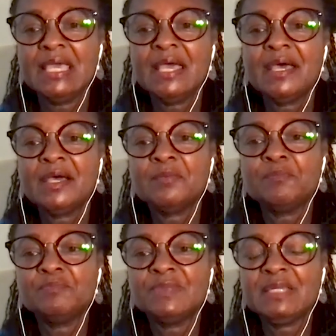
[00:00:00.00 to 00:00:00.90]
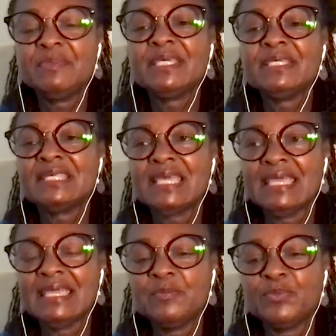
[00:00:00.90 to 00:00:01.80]

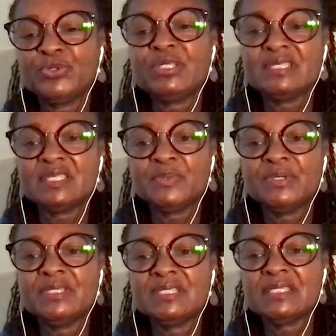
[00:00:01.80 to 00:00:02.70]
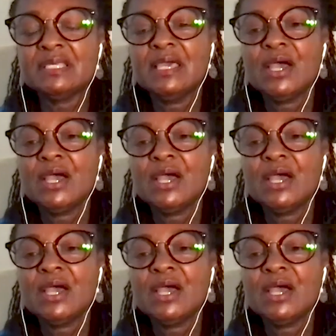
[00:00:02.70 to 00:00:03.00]
DBSA participants